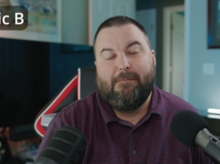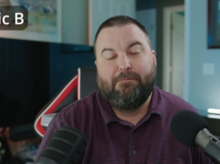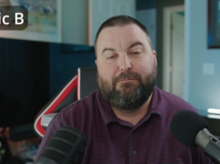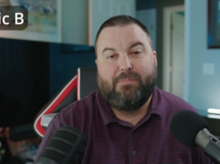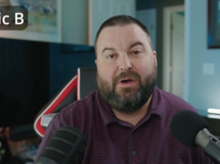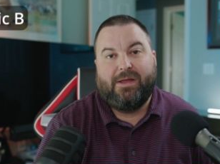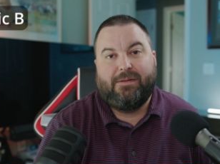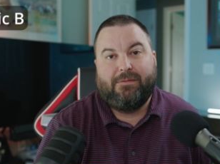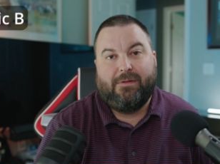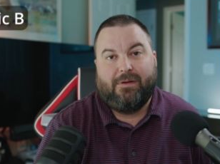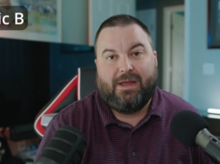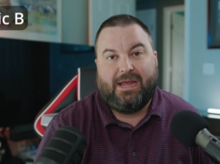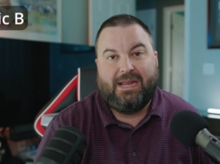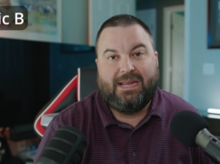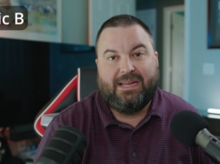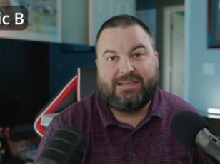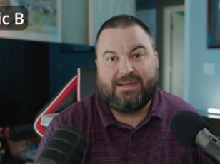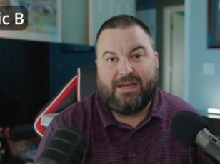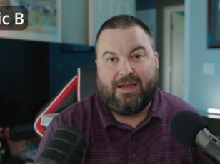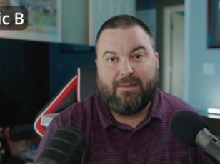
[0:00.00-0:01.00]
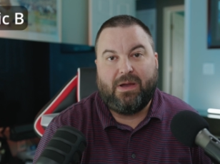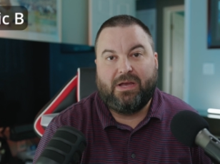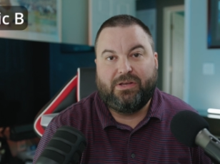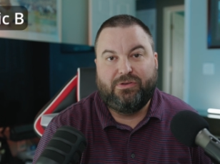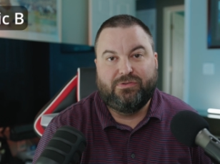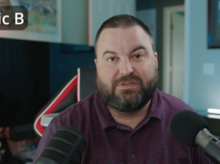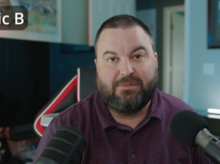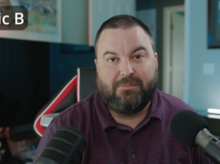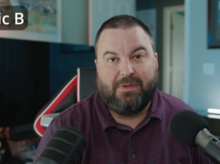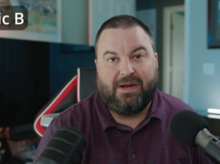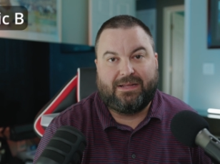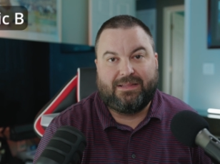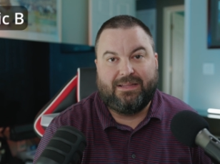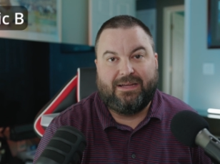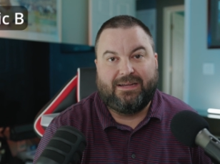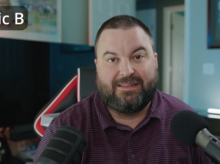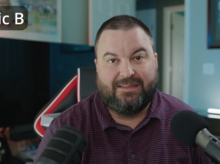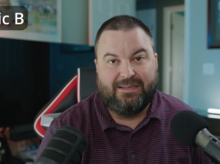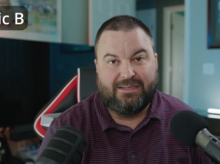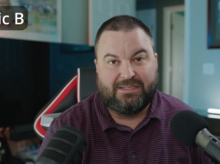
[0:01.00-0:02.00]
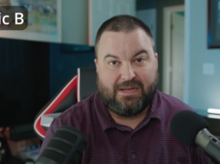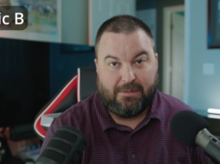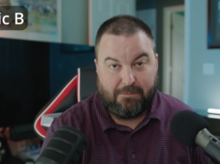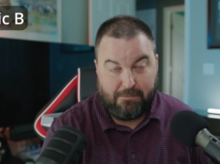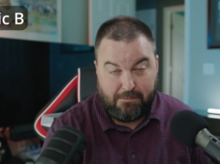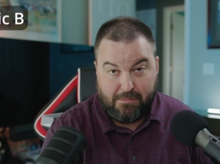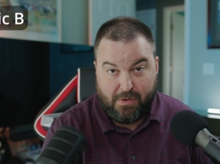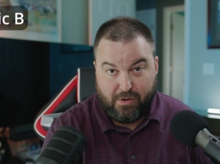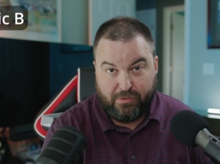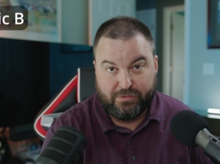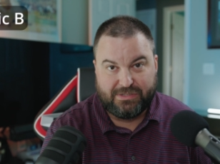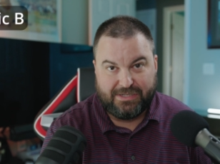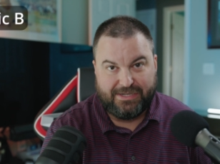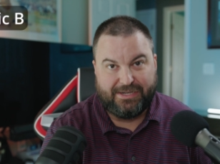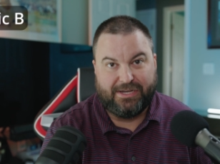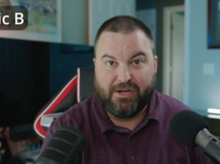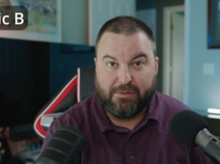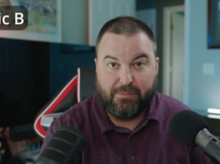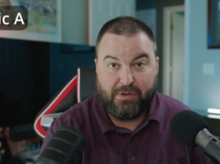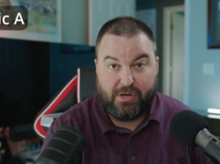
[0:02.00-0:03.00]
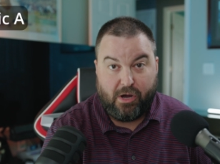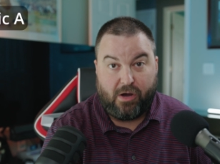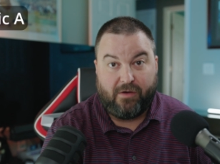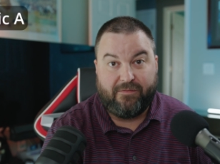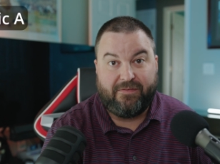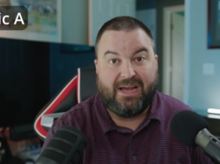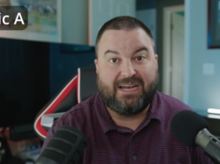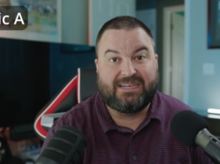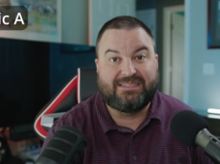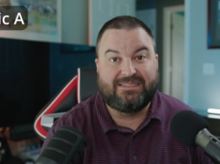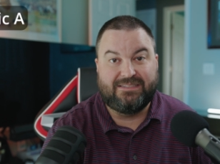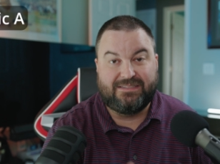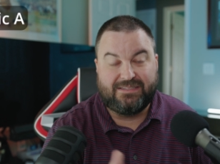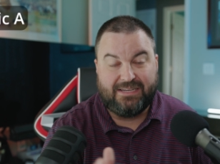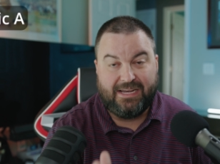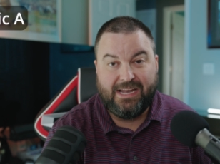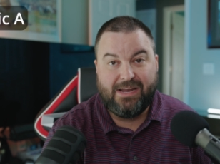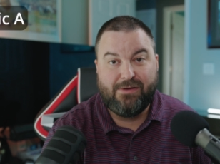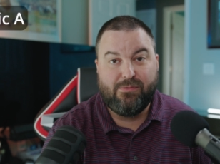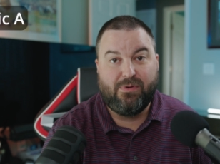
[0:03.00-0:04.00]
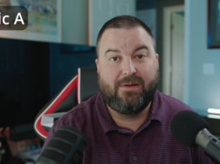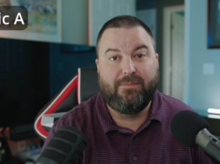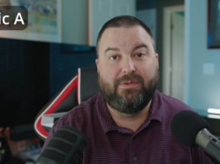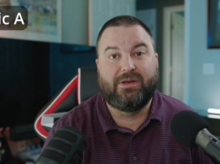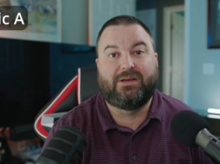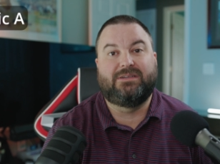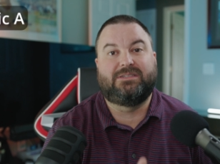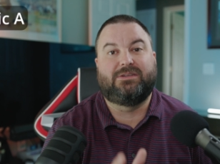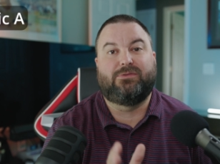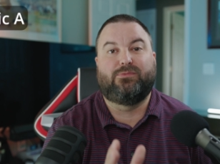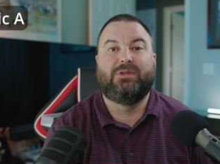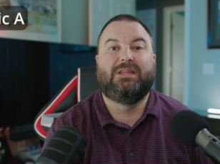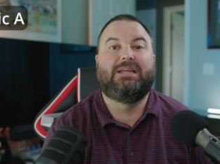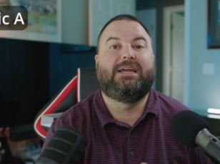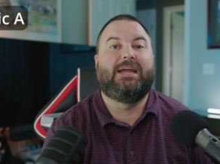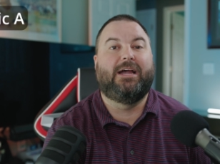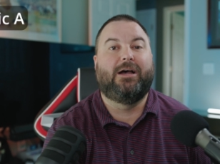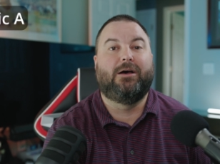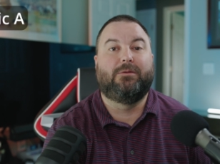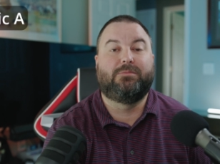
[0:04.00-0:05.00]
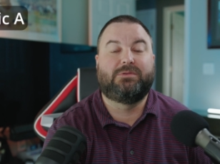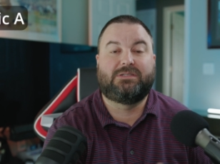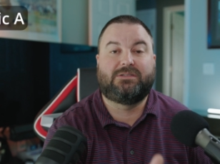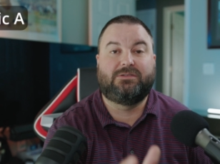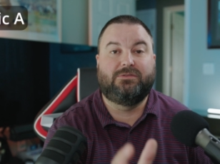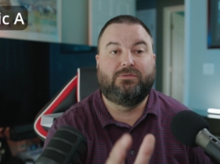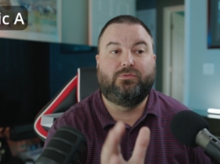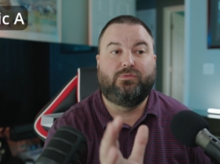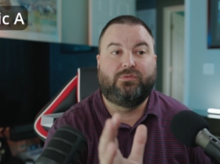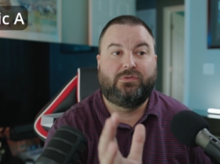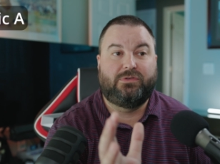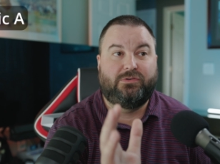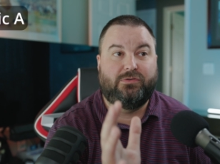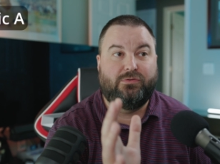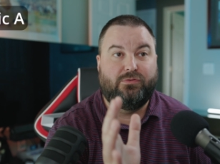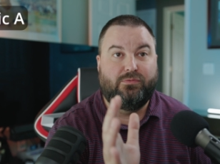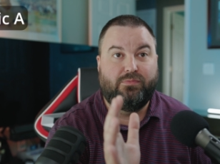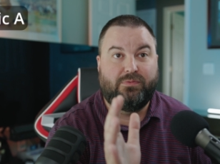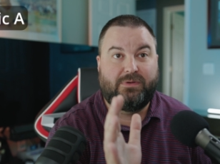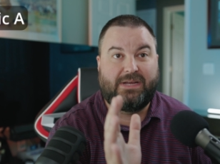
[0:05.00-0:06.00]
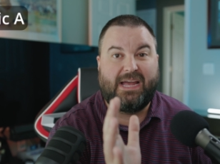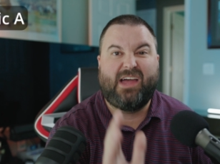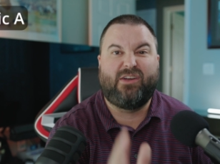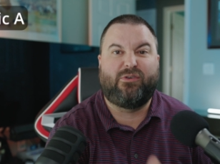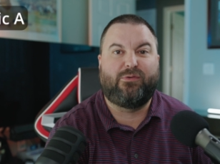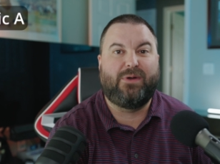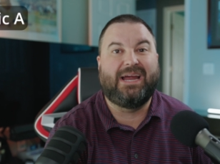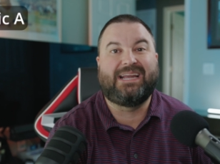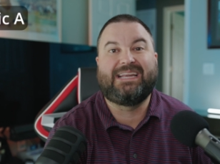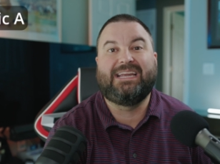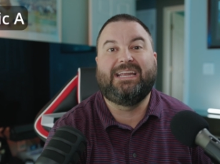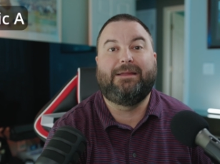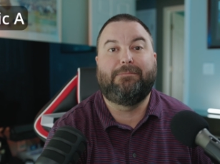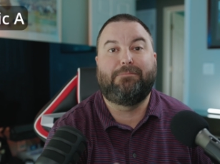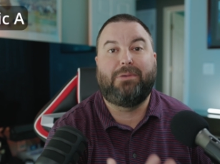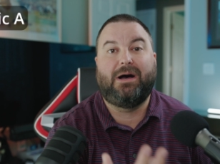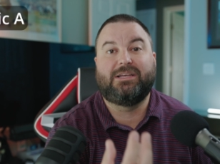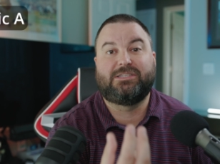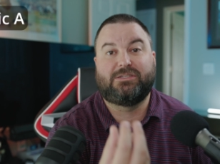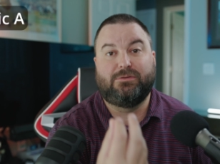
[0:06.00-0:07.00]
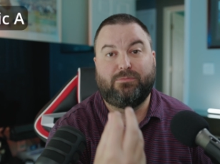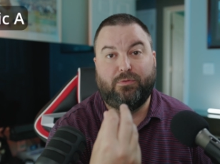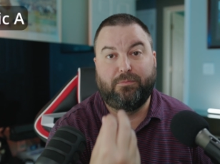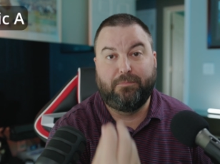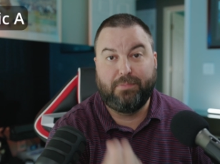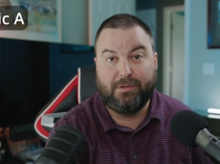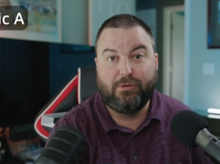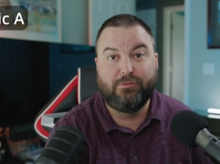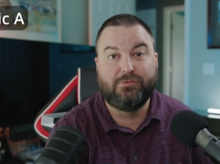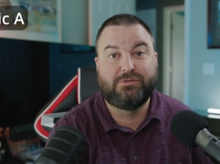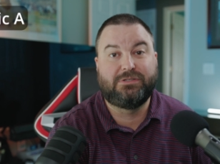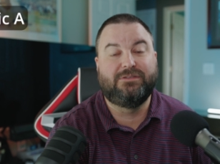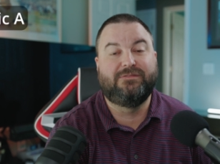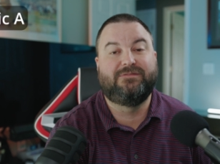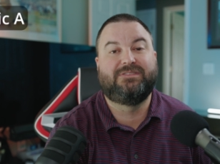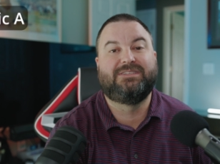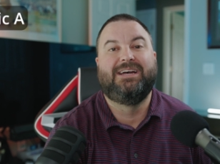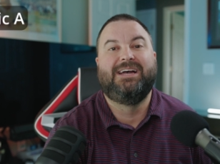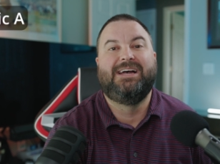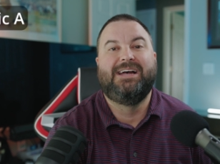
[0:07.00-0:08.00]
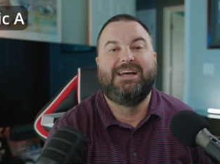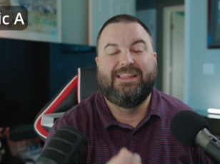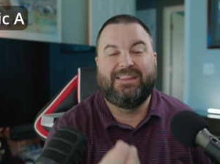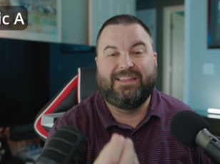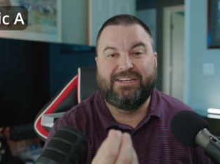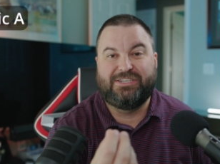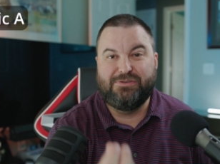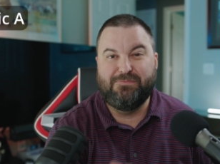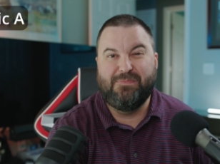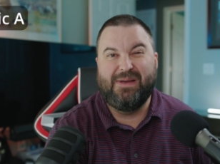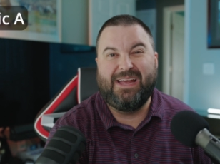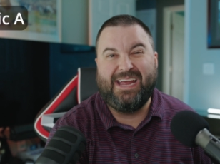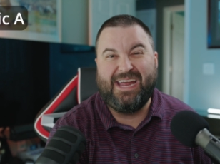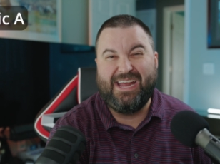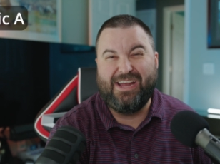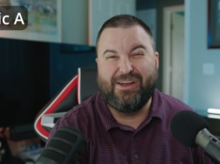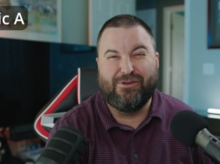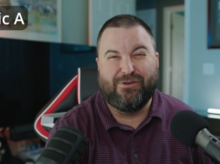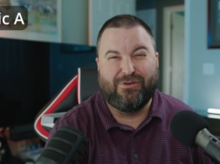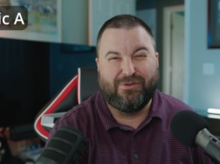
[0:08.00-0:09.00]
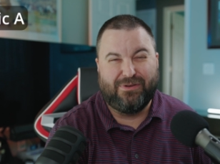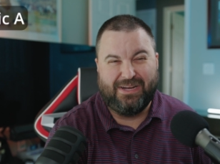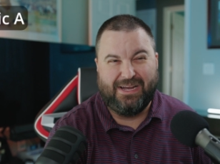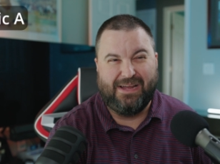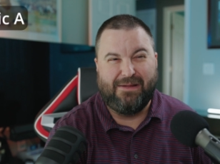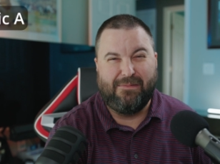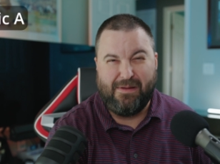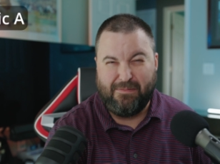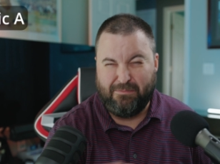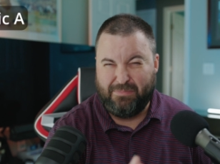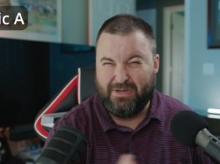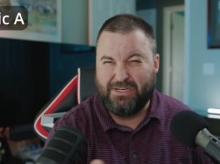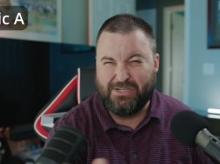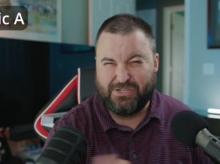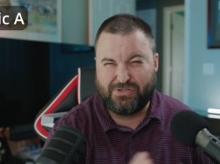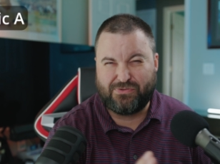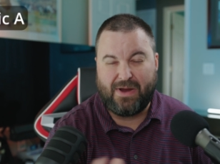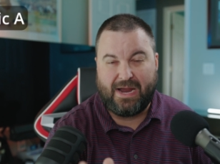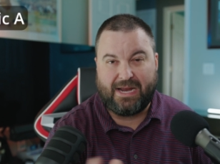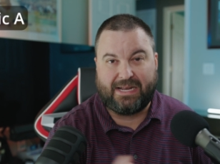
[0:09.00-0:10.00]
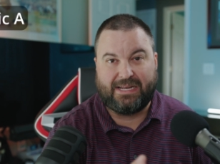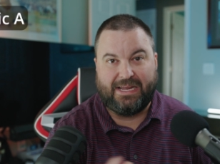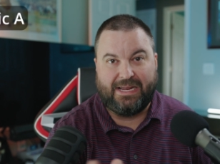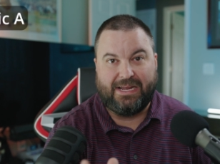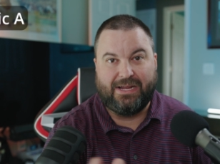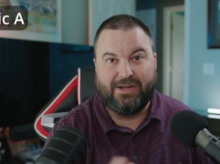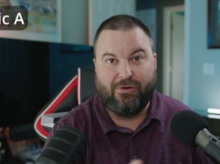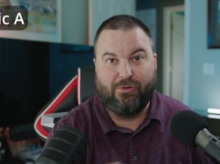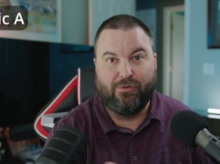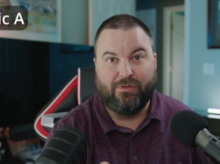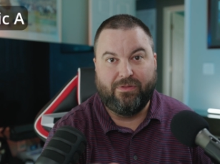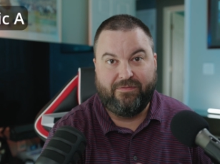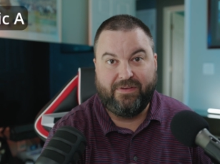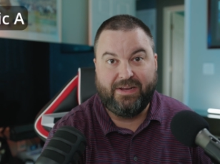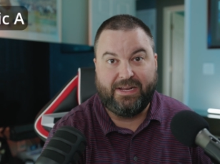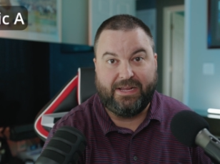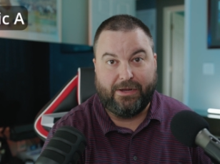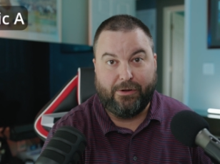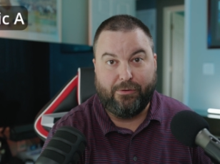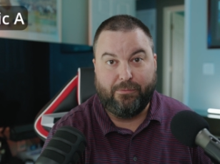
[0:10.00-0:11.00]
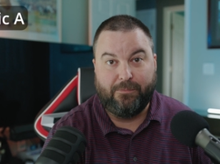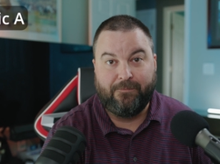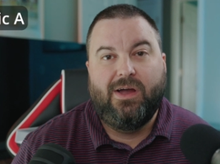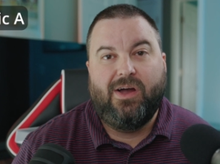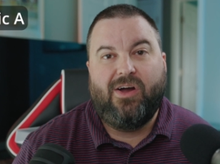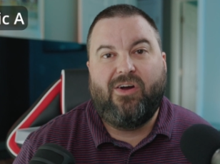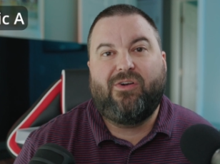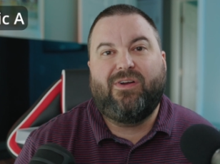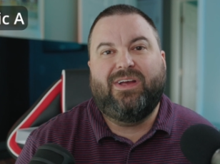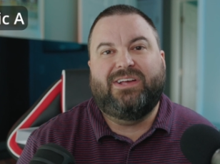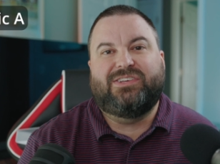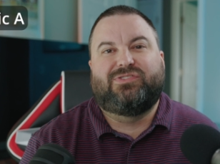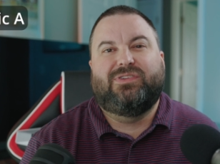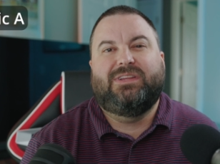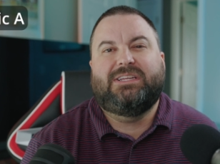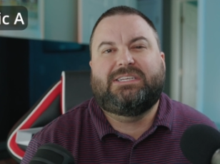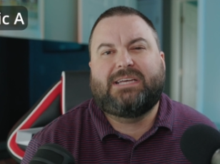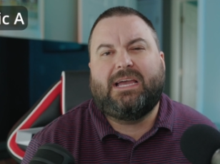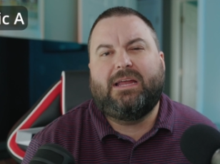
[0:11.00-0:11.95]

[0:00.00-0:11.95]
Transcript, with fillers: but anytime I use a mic like this, I'm mostly going to be off axis anyway because it really helps to to counteract any possible plosives that you may hear and, and be distracting on the video. All right, so let's